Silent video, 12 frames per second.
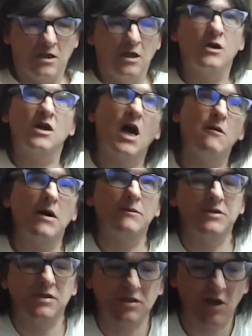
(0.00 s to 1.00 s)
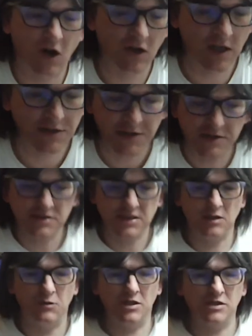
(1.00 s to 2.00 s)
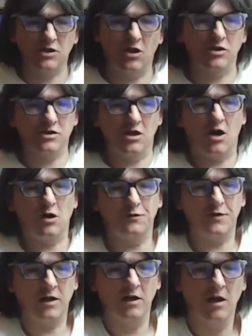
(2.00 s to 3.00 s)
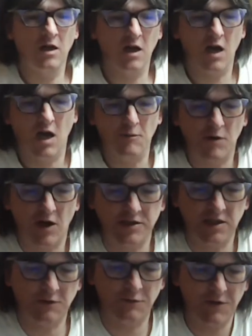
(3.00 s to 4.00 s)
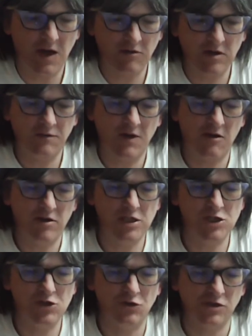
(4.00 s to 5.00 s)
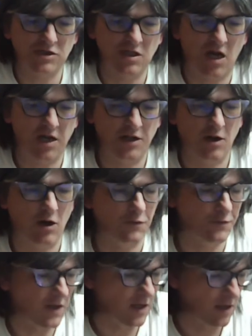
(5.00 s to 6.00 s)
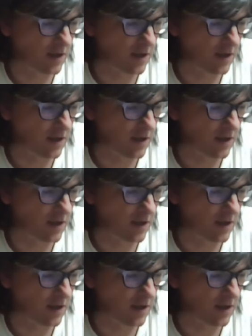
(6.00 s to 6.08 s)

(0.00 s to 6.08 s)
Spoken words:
come up to Scotland and see what it's got to offer. I did a very, very short-sighted offer